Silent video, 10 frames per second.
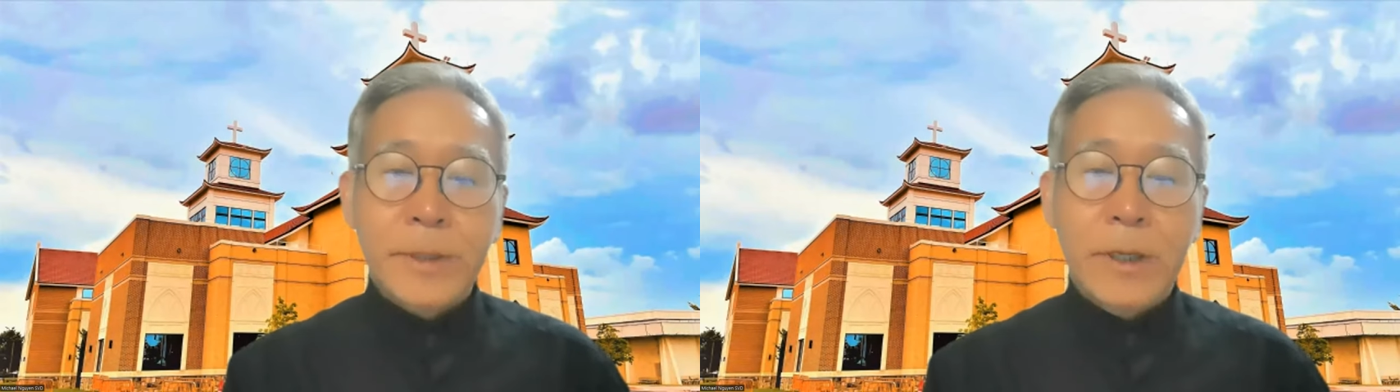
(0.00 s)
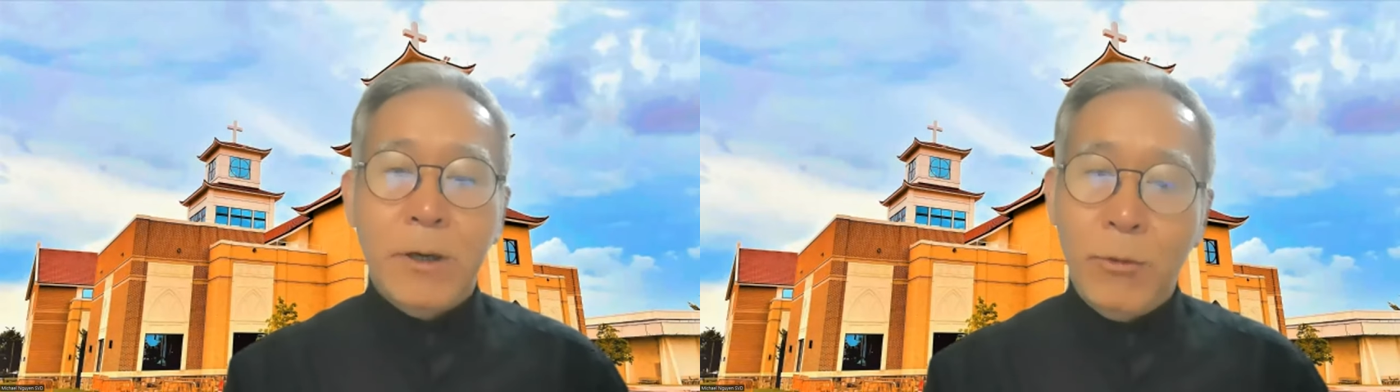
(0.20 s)

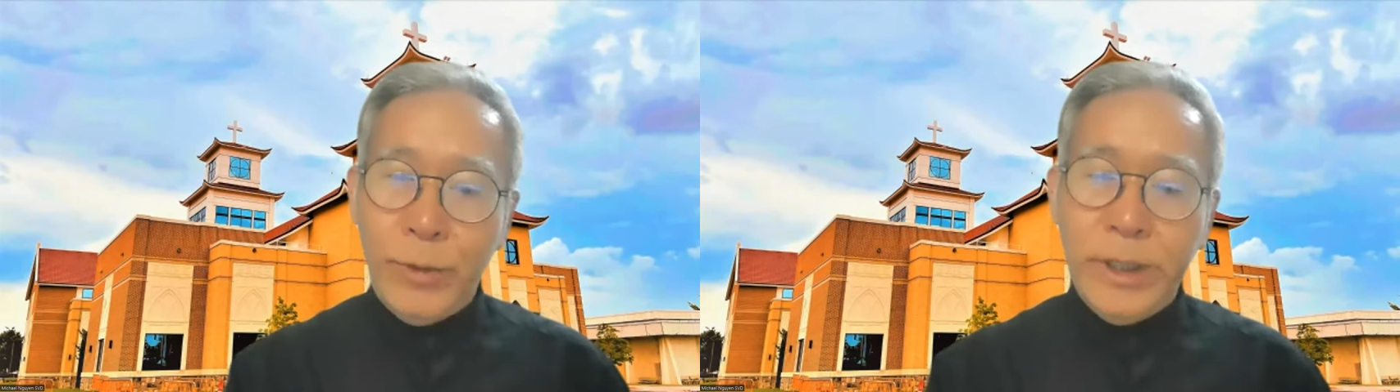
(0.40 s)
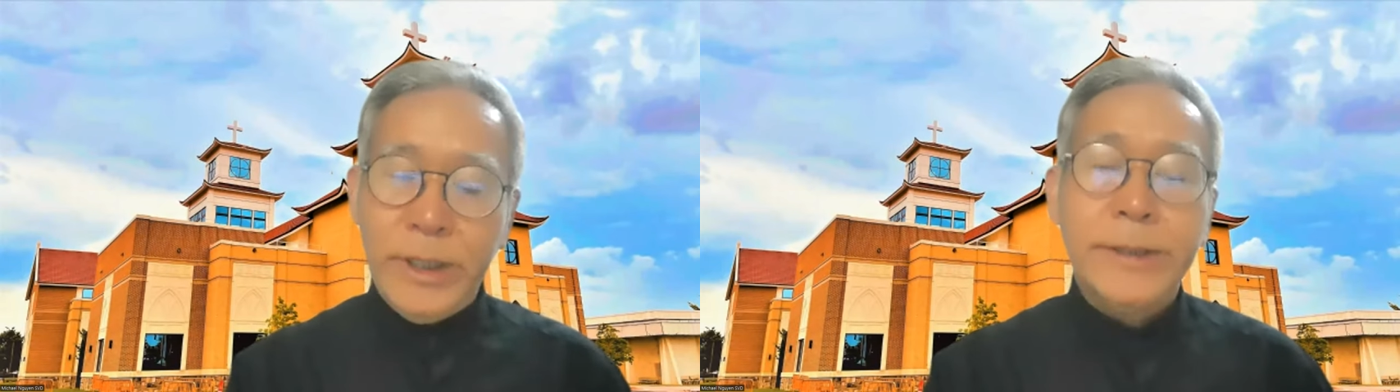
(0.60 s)

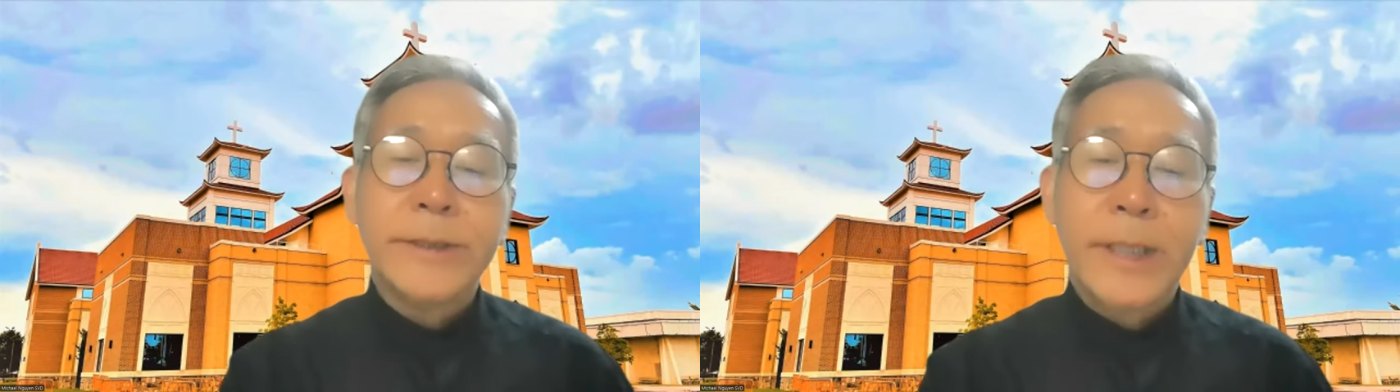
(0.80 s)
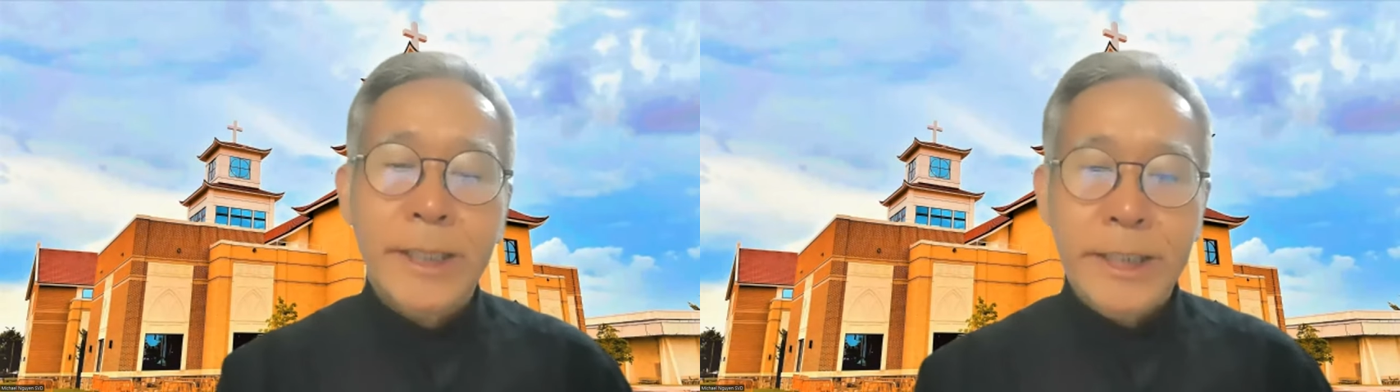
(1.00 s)
we,
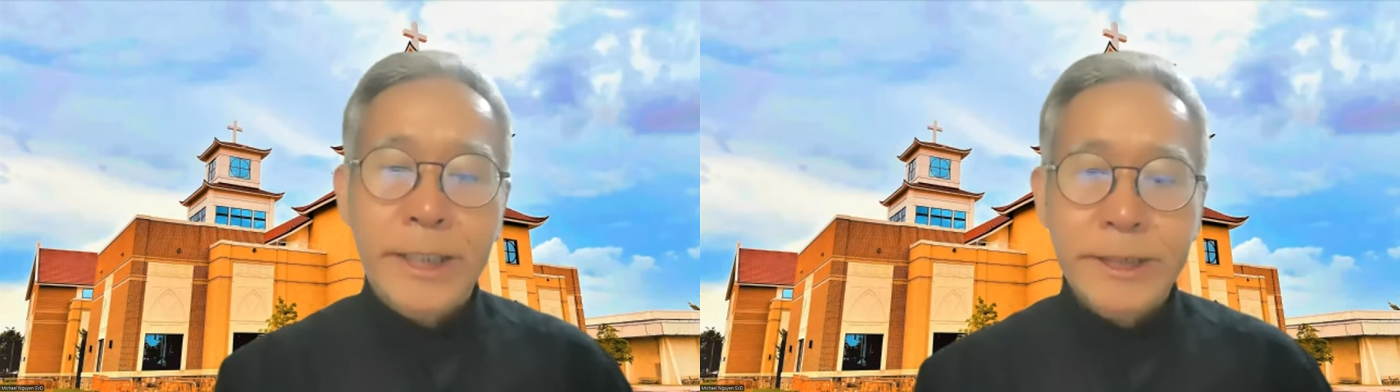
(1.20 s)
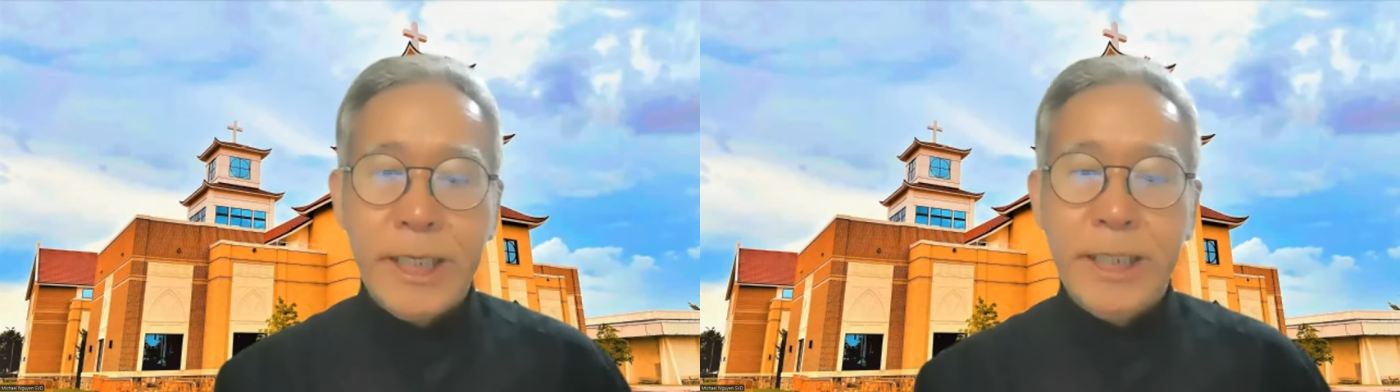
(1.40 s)
in
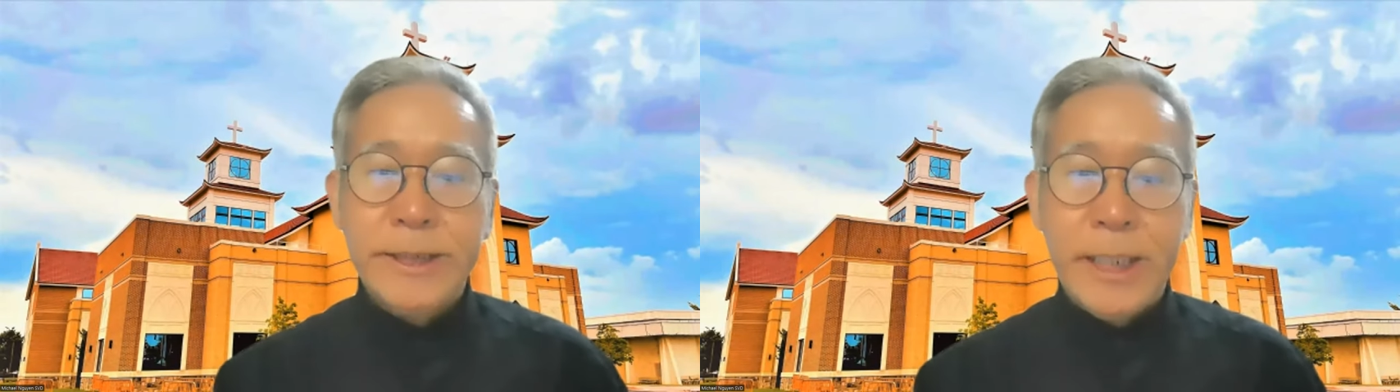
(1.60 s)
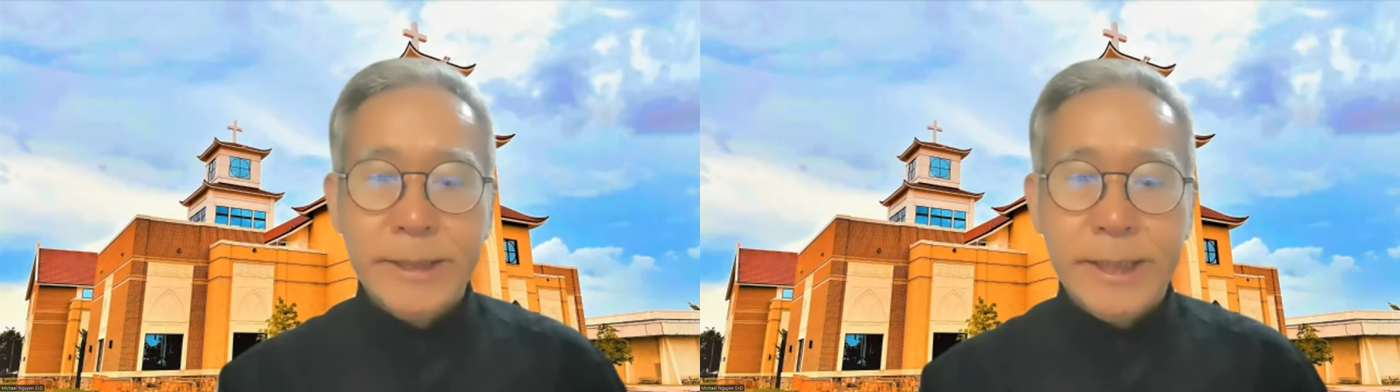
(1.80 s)
this
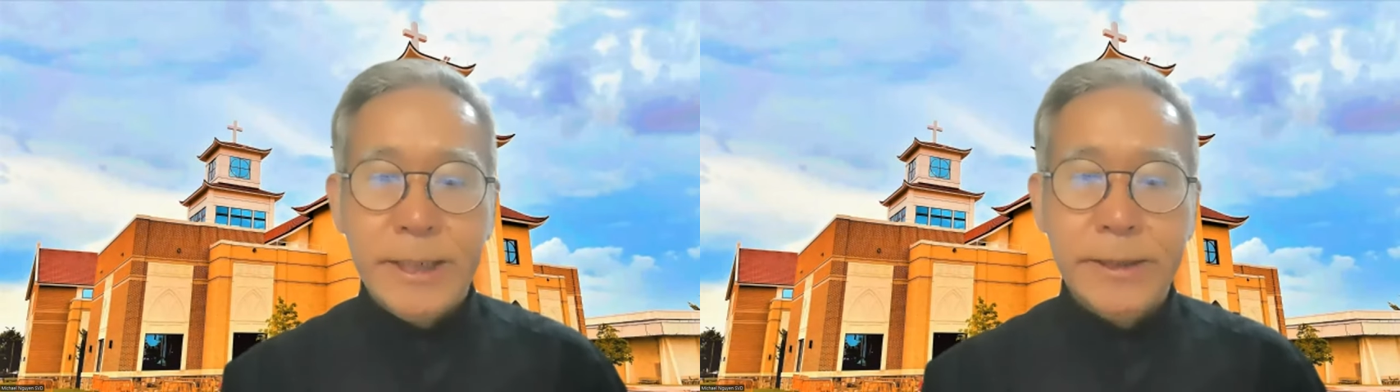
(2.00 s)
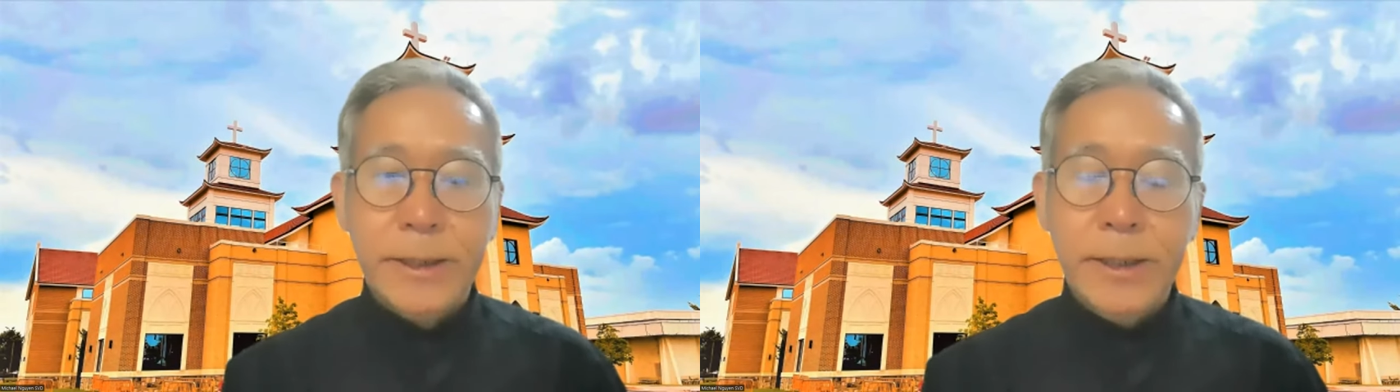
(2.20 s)
case, I
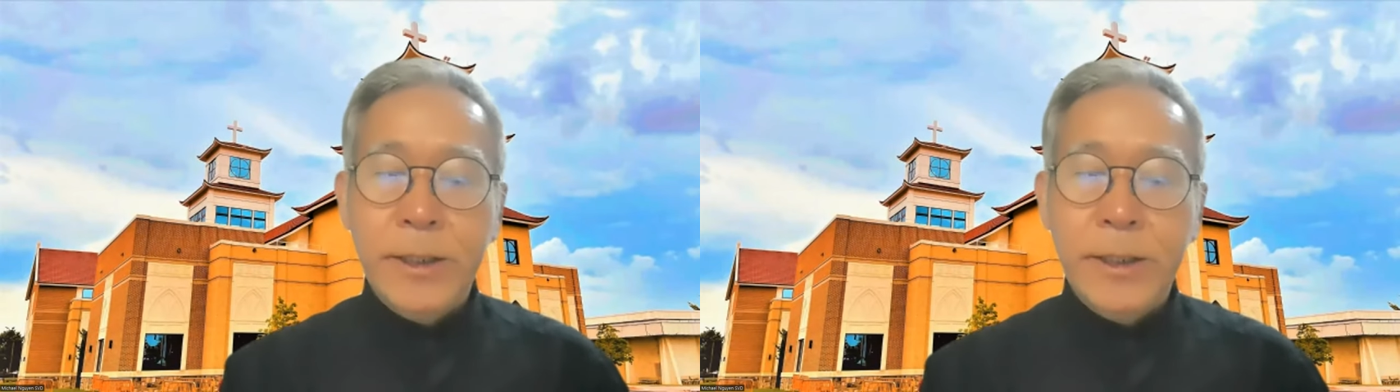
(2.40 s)
said,